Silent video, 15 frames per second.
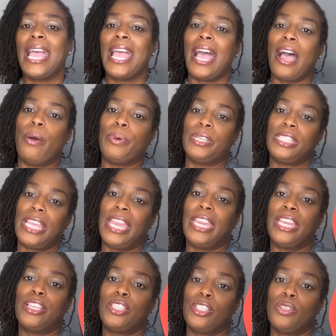I would take
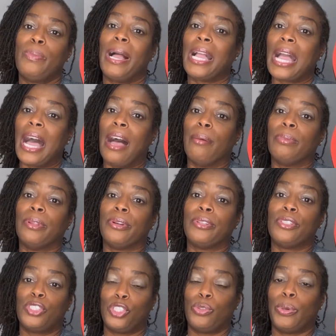it to my cobbler, the
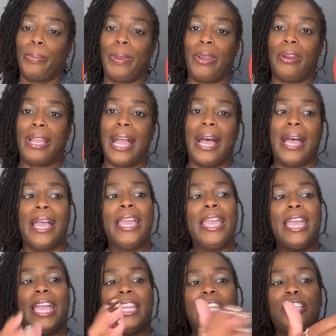shoe repair guy,
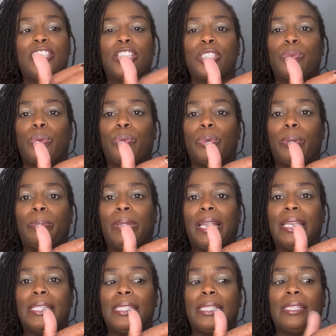and he just would
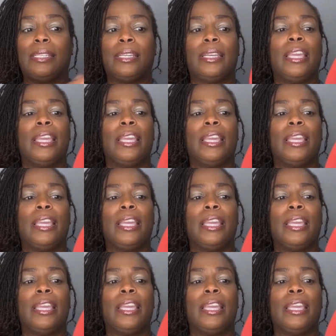replace it.